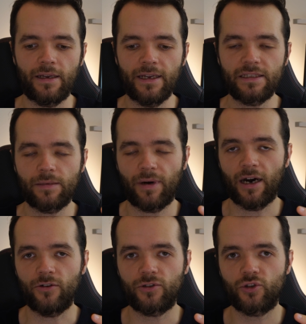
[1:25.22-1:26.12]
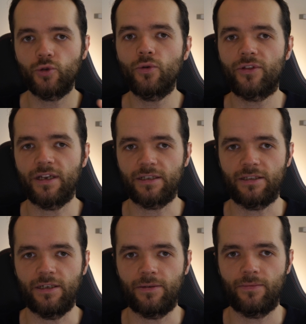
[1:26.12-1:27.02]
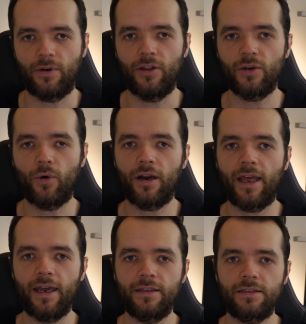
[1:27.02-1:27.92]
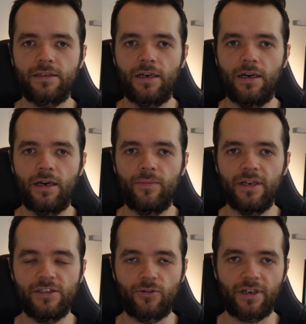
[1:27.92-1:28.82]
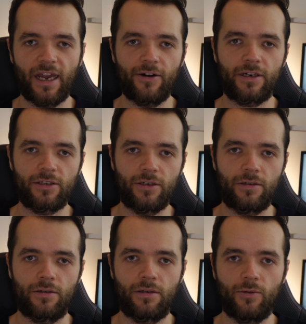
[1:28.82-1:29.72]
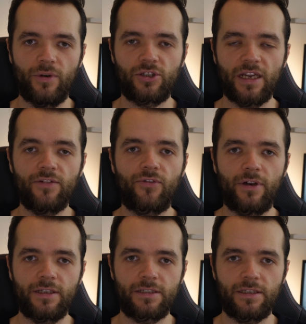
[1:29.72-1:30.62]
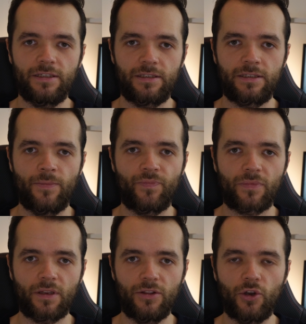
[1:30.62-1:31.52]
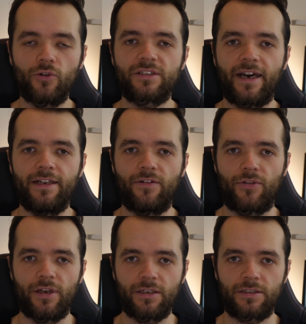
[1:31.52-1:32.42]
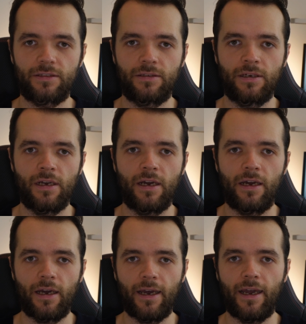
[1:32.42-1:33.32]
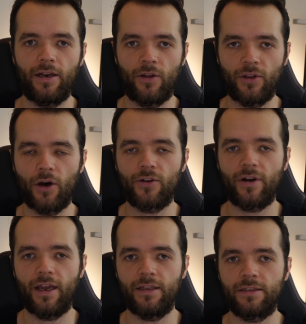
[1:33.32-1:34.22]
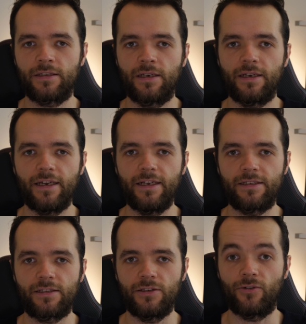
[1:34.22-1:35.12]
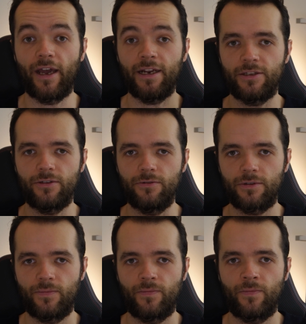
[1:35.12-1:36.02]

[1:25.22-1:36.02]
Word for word: it's about two things here. On the one hand, uh, it's your character which influences those kind of things. And on the other hand, it's your attitude.